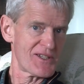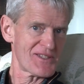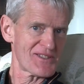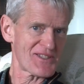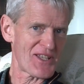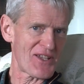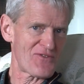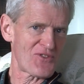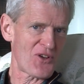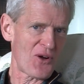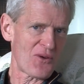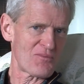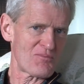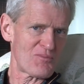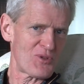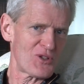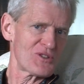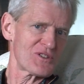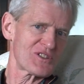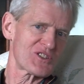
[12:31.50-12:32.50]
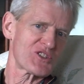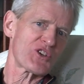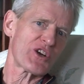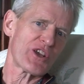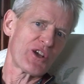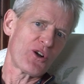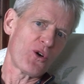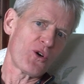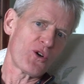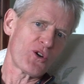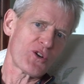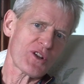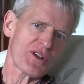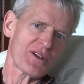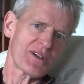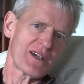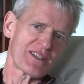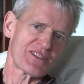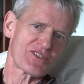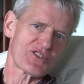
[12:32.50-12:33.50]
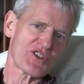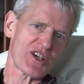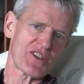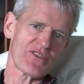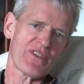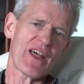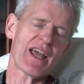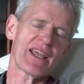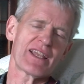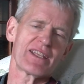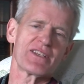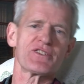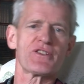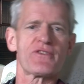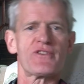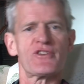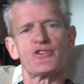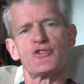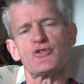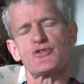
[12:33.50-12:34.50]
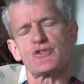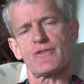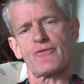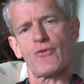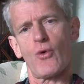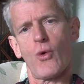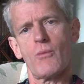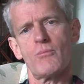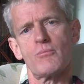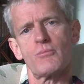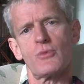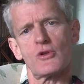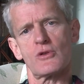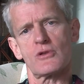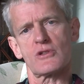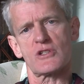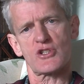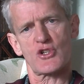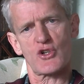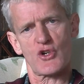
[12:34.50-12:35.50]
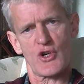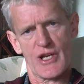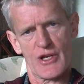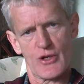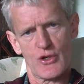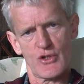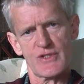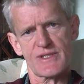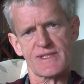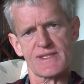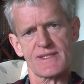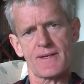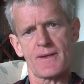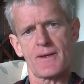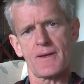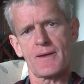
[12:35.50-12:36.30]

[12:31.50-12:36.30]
So you've gone pulchrior and turned that into the neuter form, pulchrius.